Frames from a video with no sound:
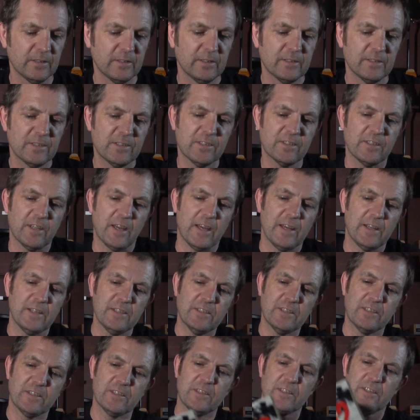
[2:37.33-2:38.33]

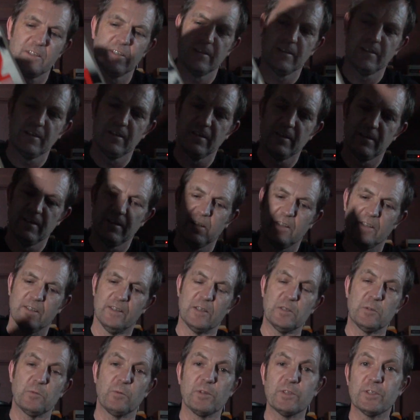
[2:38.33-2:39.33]
says,
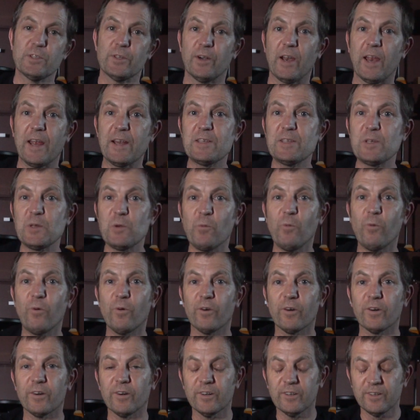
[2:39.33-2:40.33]
this was their anti
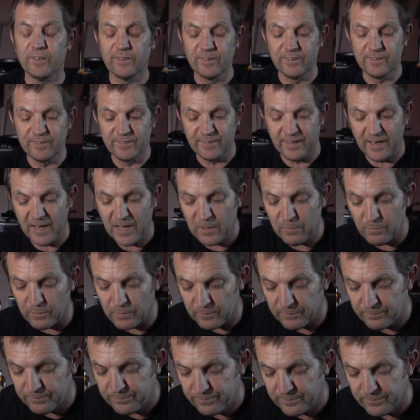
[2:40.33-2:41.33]
war
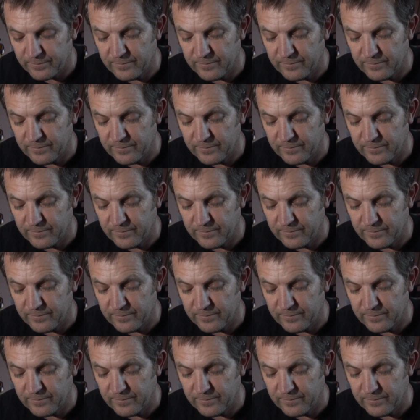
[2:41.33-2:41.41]
album.